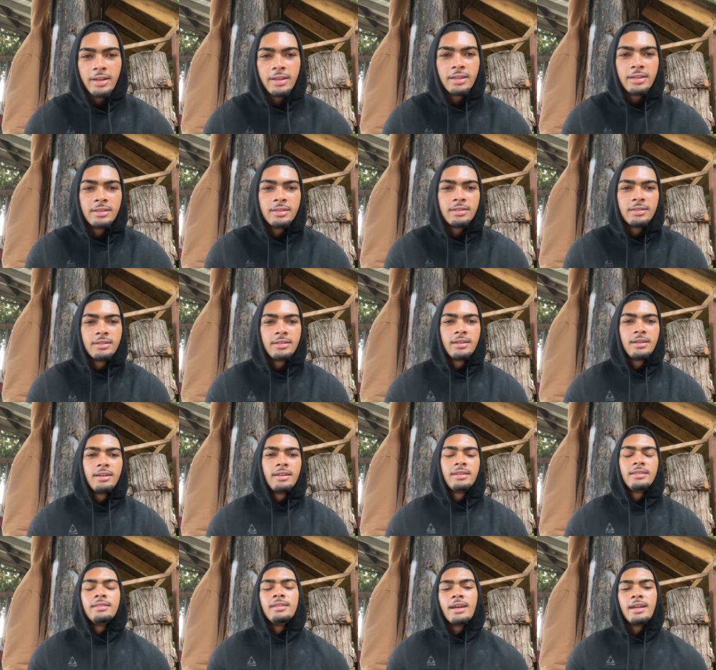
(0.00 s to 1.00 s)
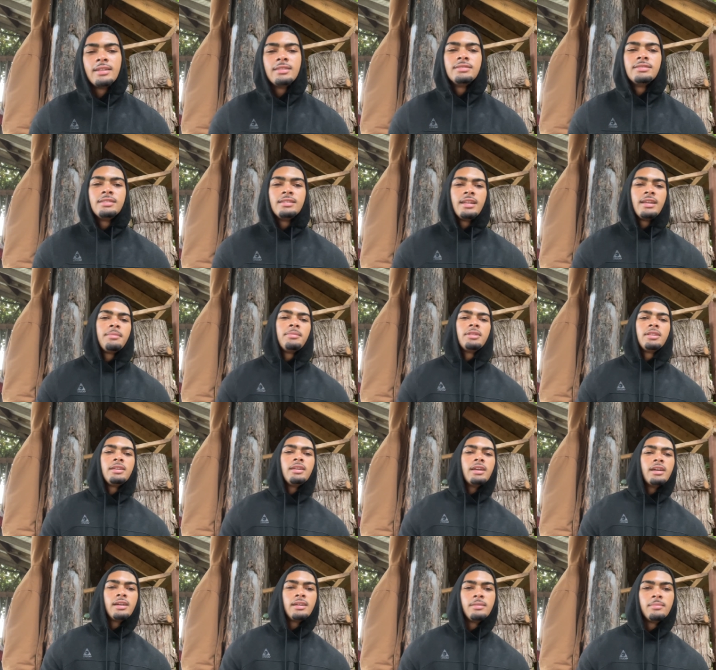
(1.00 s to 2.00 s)
it. That is the name of the
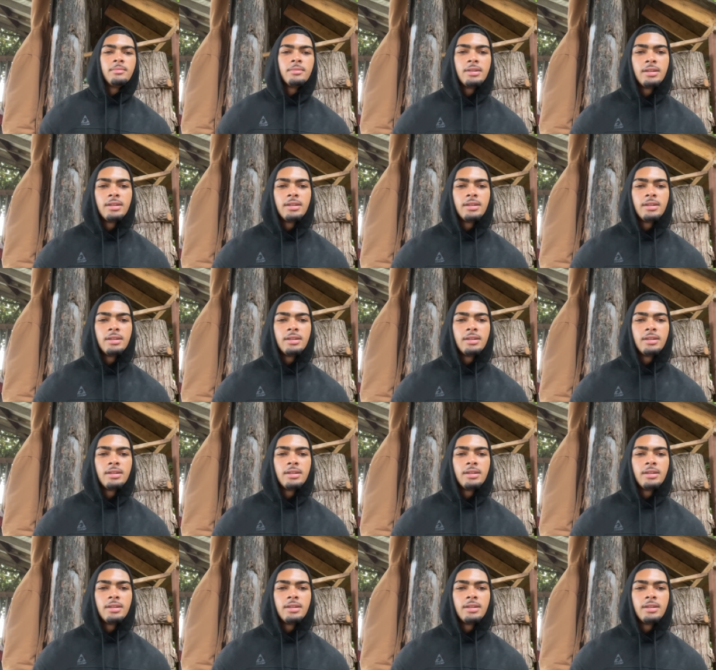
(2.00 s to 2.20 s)
game.